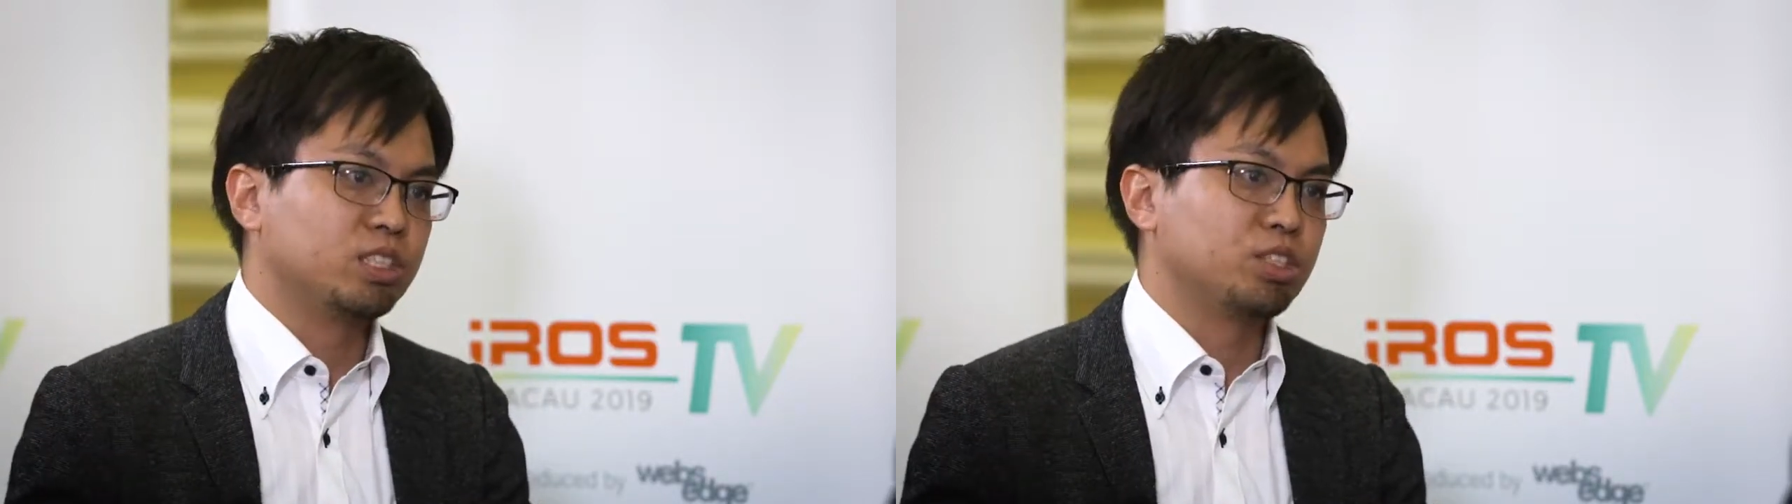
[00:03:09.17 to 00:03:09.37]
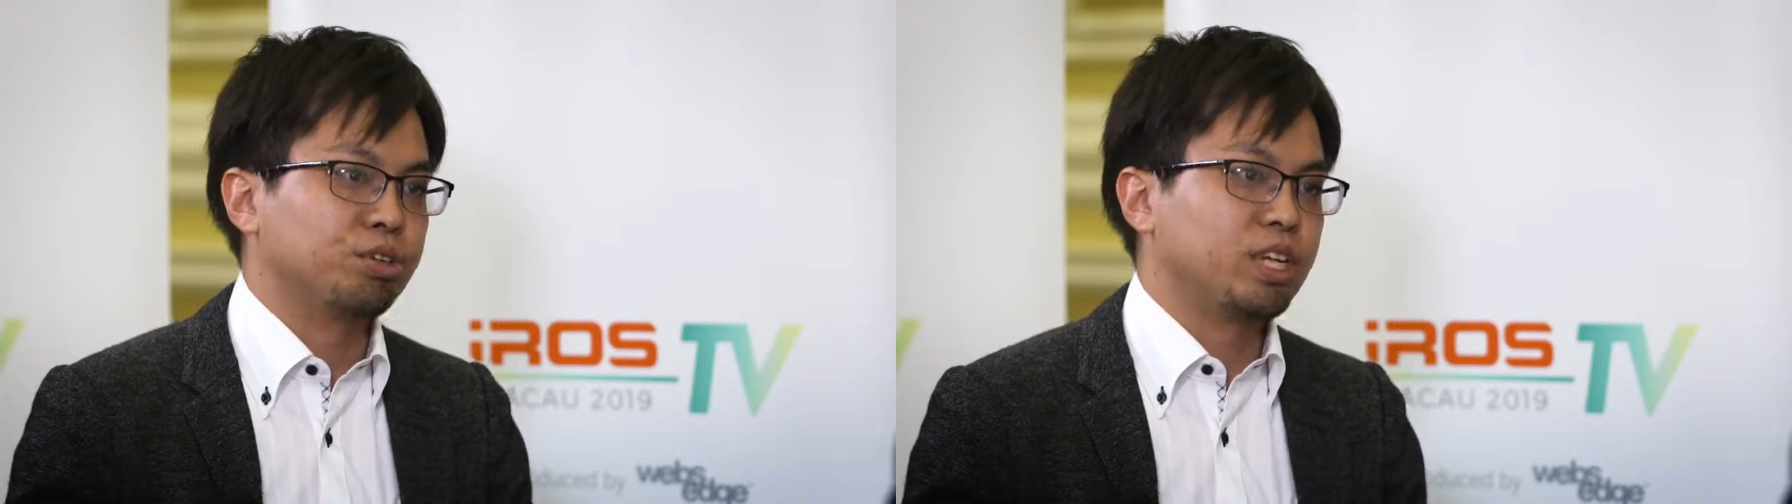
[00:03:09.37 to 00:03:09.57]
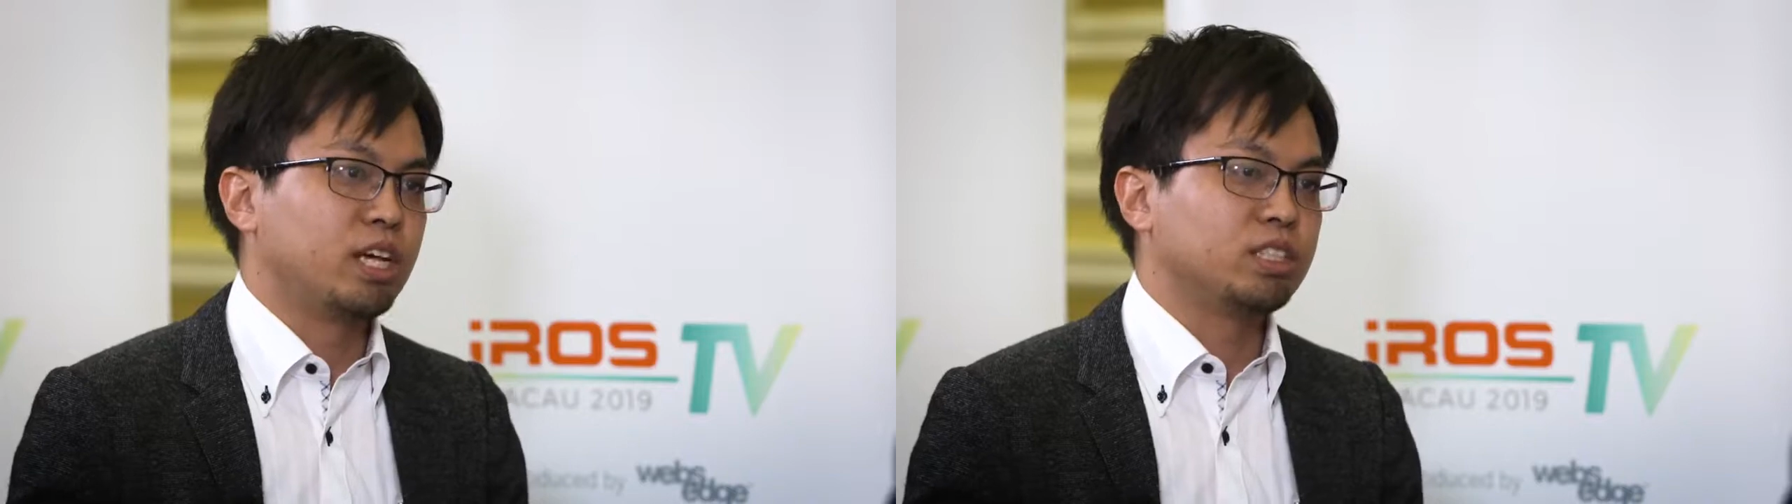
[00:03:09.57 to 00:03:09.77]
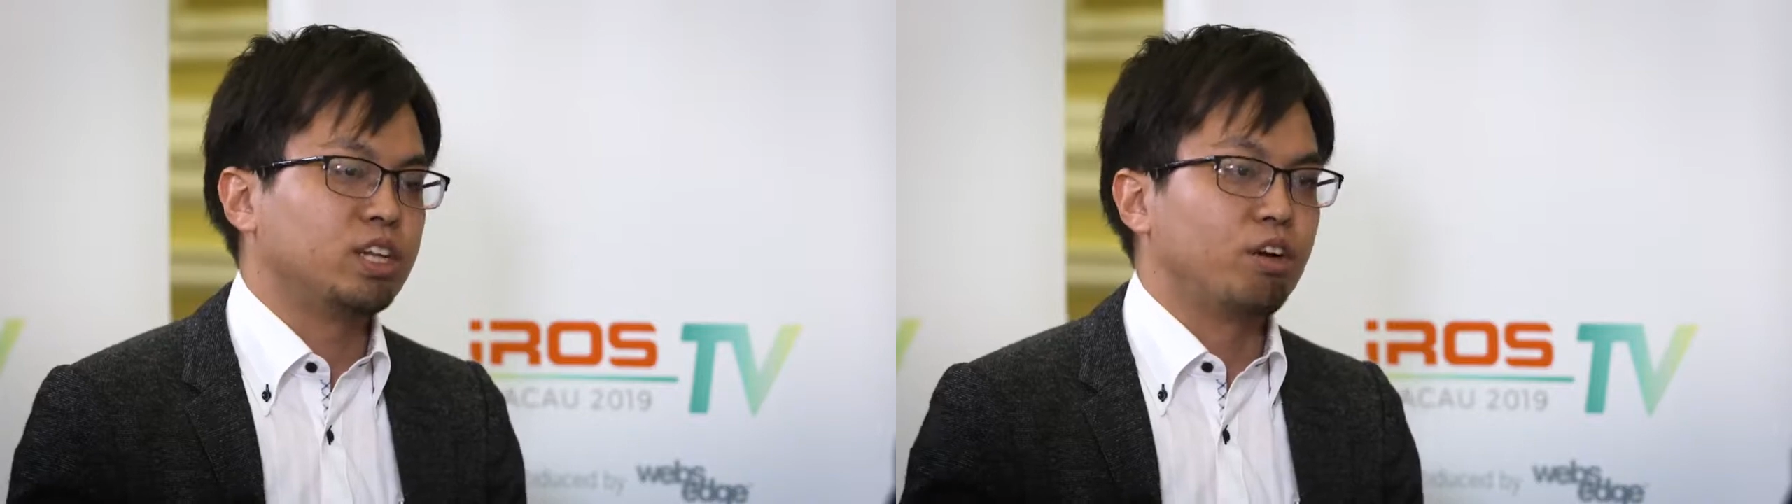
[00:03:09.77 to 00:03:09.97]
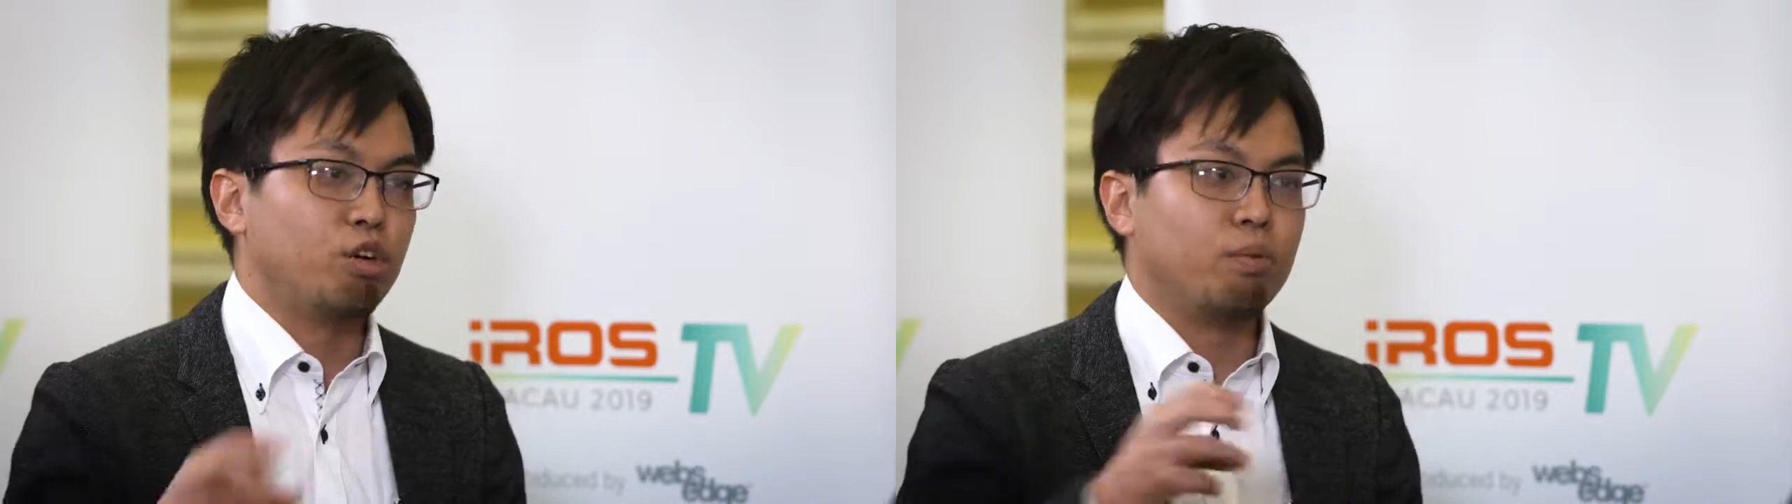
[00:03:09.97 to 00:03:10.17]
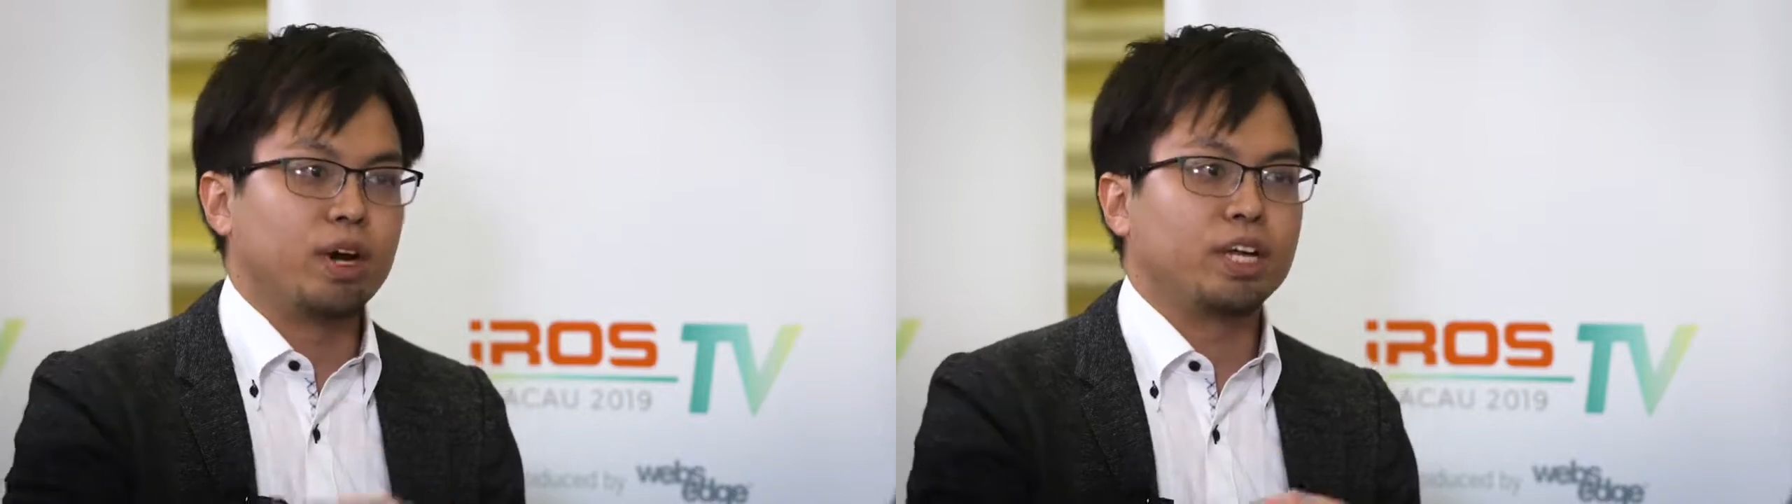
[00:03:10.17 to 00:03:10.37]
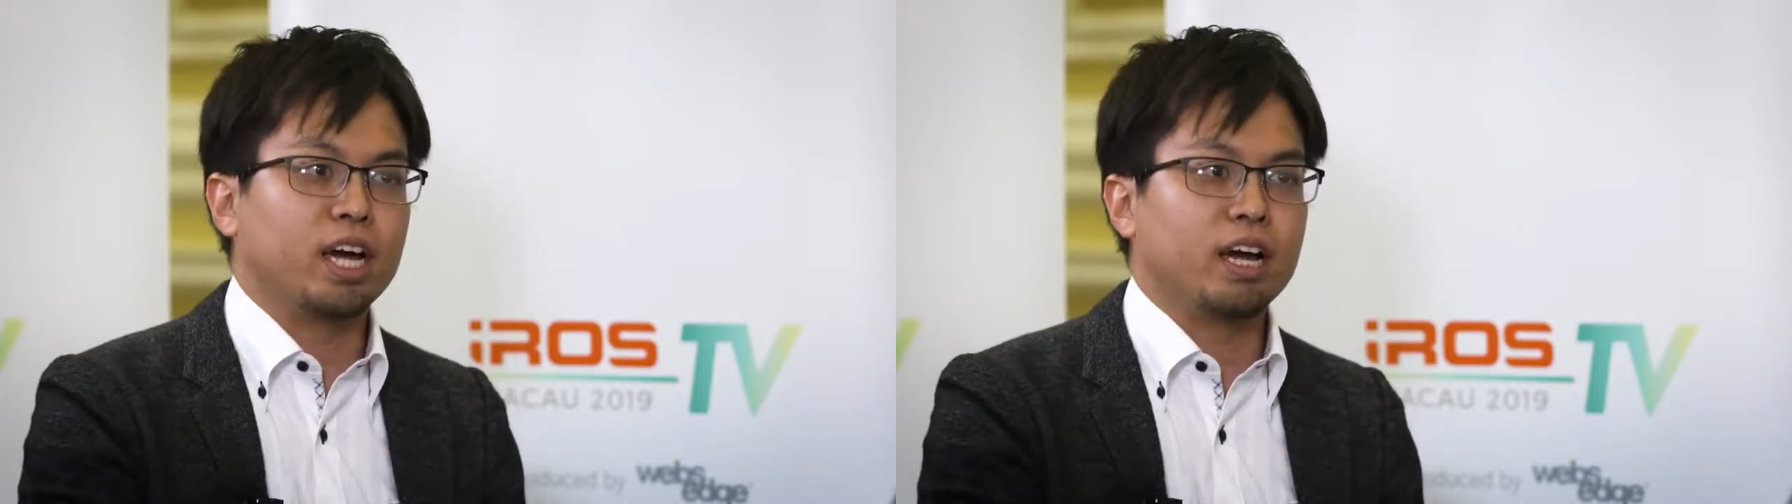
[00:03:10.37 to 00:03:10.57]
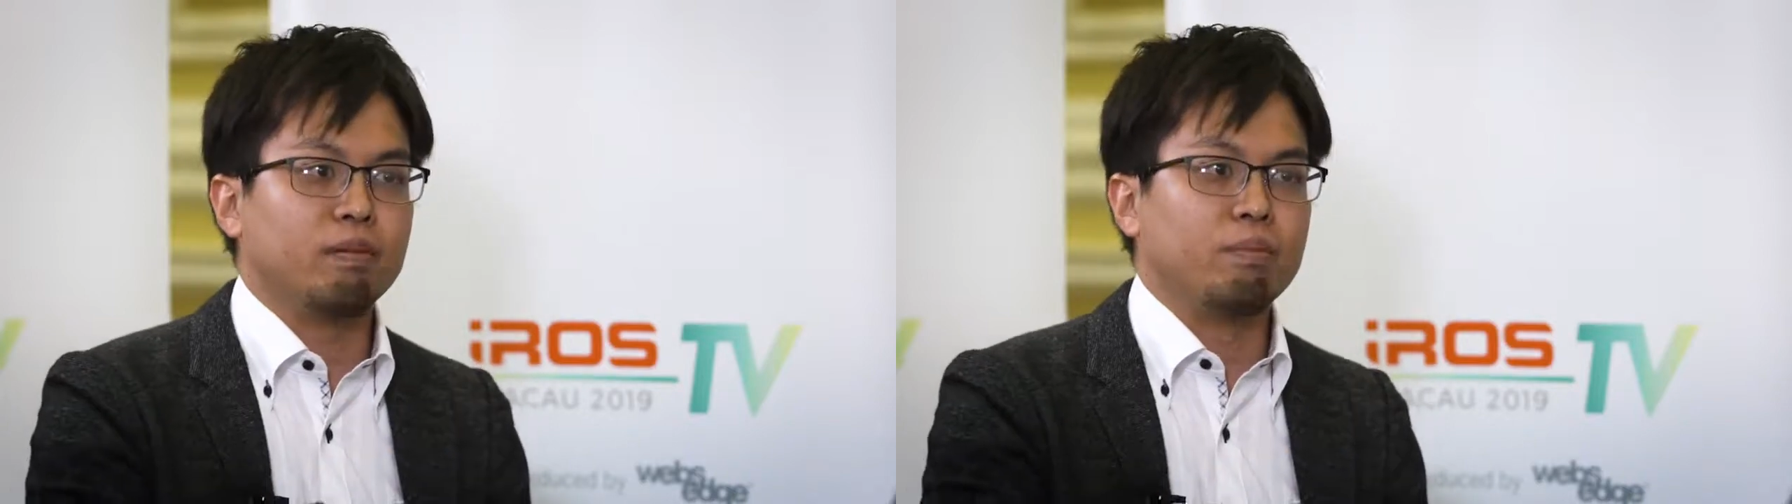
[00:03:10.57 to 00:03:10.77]
so that the rover
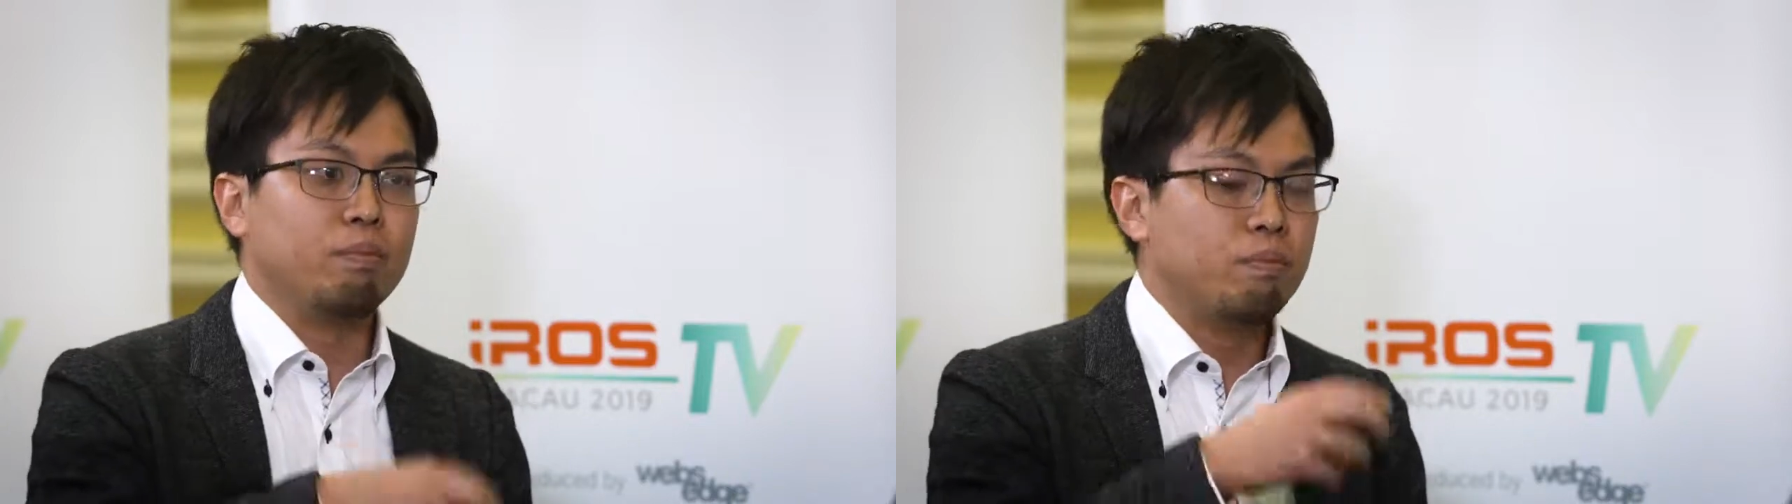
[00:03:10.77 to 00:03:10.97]
can